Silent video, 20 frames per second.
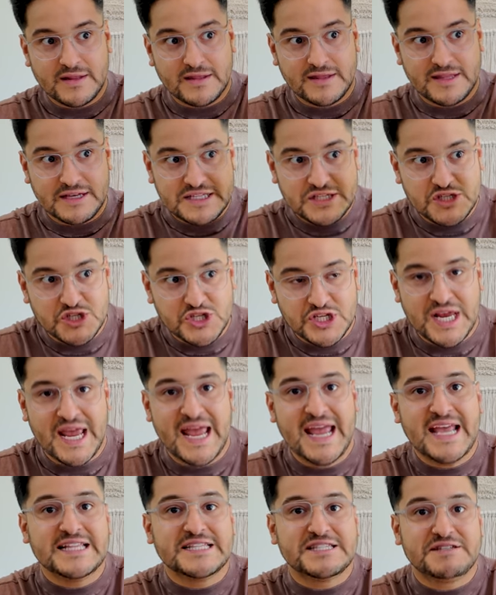the
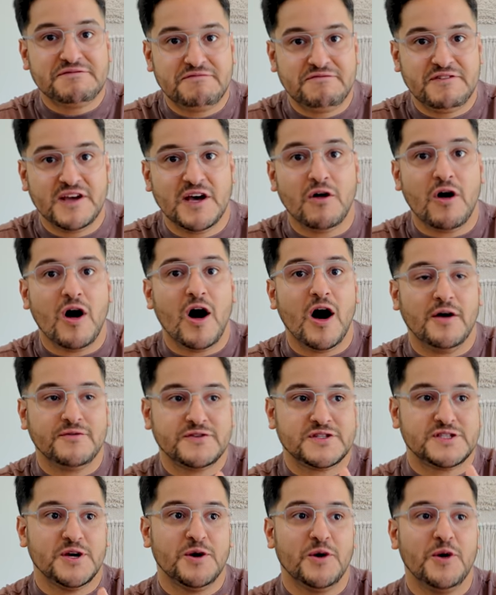chains fell
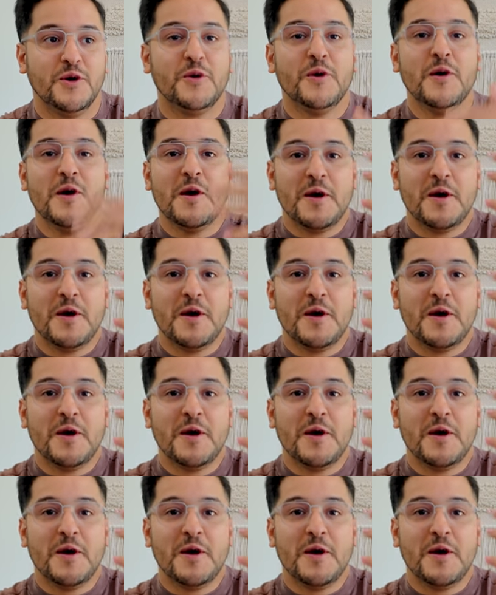off. So